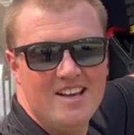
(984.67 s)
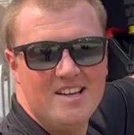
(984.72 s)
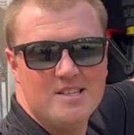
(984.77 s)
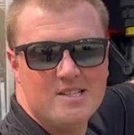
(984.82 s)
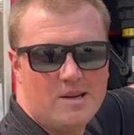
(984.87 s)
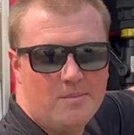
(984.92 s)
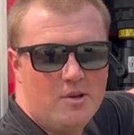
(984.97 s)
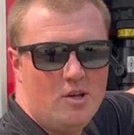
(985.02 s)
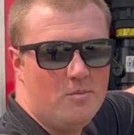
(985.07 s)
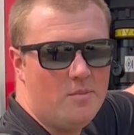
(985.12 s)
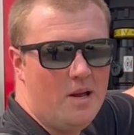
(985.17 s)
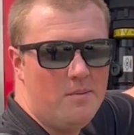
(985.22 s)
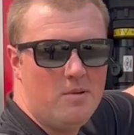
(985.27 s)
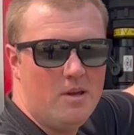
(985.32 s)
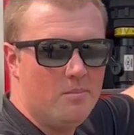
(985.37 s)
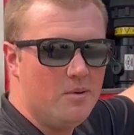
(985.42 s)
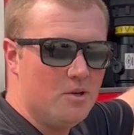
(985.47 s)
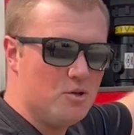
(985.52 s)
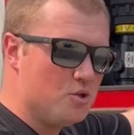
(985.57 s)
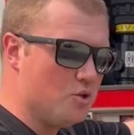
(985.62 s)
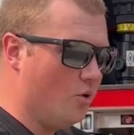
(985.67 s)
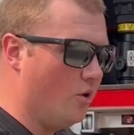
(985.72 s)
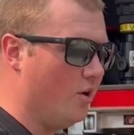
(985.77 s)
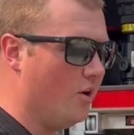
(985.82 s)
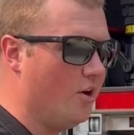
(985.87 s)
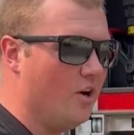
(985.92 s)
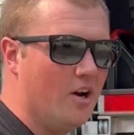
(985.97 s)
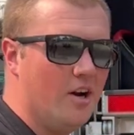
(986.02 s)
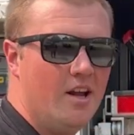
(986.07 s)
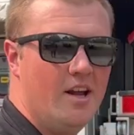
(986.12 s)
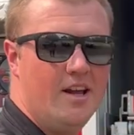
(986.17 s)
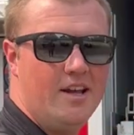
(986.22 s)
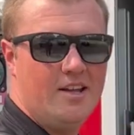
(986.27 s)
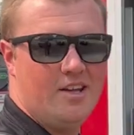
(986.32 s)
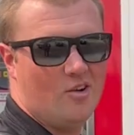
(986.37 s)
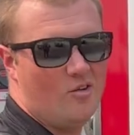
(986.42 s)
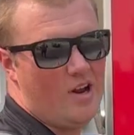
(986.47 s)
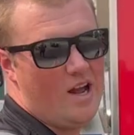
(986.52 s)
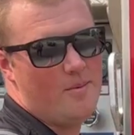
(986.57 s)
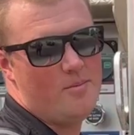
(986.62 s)
somebody who might be a bit shorter,
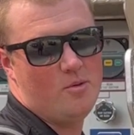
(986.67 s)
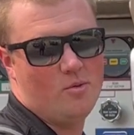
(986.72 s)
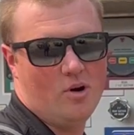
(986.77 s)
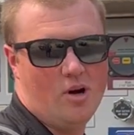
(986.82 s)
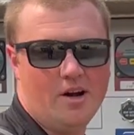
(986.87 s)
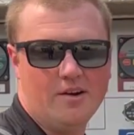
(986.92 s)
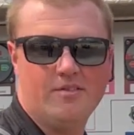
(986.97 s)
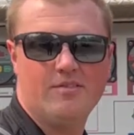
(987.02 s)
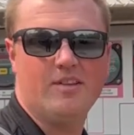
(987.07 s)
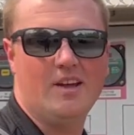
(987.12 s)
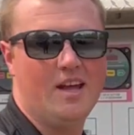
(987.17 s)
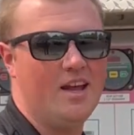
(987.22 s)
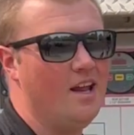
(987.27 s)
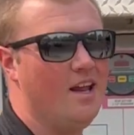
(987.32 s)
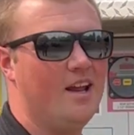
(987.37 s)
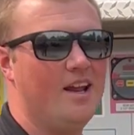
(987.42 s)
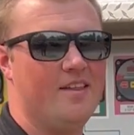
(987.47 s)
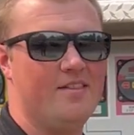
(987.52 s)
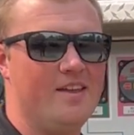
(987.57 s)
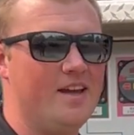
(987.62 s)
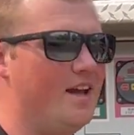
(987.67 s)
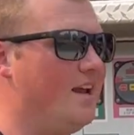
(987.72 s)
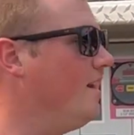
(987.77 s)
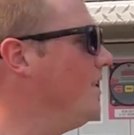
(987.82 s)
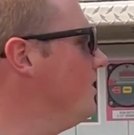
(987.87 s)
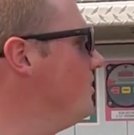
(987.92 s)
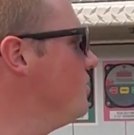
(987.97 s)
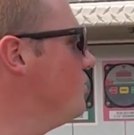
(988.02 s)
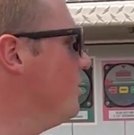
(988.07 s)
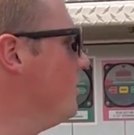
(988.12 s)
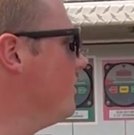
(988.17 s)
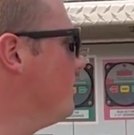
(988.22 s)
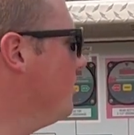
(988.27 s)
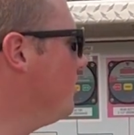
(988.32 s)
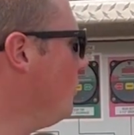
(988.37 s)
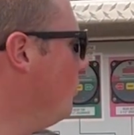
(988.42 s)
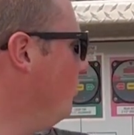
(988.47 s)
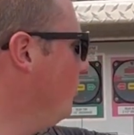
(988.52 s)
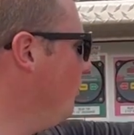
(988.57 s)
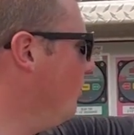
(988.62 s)
you grab the wrong thing, and then it's just a
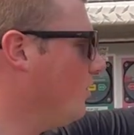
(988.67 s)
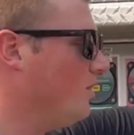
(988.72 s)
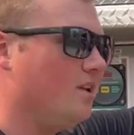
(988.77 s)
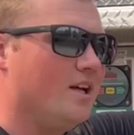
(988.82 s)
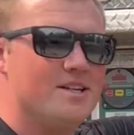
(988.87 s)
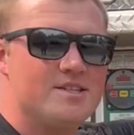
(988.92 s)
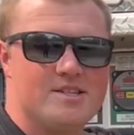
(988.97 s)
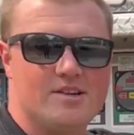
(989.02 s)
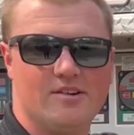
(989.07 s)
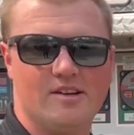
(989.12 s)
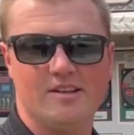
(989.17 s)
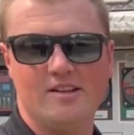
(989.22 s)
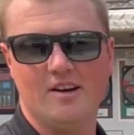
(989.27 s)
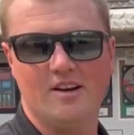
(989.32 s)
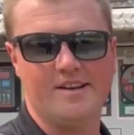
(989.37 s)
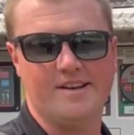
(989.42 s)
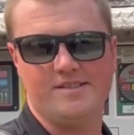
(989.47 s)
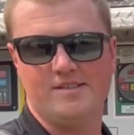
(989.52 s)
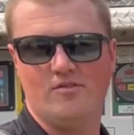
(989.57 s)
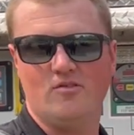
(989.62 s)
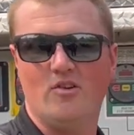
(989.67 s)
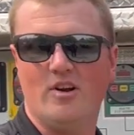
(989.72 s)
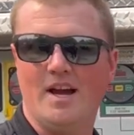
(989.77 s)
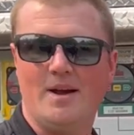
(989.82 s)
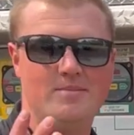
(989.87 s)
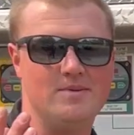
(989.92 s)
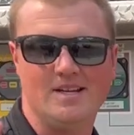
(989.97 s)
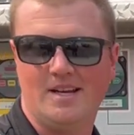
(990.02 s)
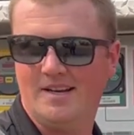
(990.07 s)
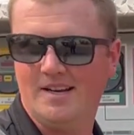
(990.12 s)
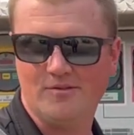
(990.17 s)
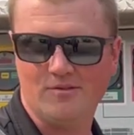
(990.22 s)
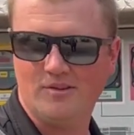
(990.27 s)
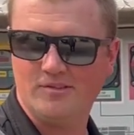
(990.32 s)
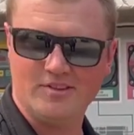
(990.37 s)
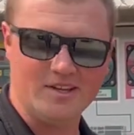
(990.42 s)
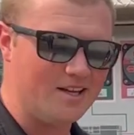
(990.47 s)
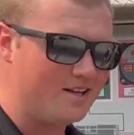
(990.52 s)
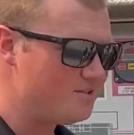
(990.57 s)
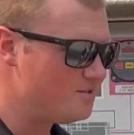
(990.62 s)
total cluster in there because you've grabbed 10 different
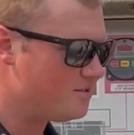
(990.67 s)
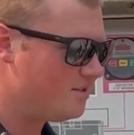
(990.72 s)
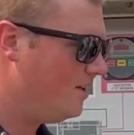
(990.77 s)
things.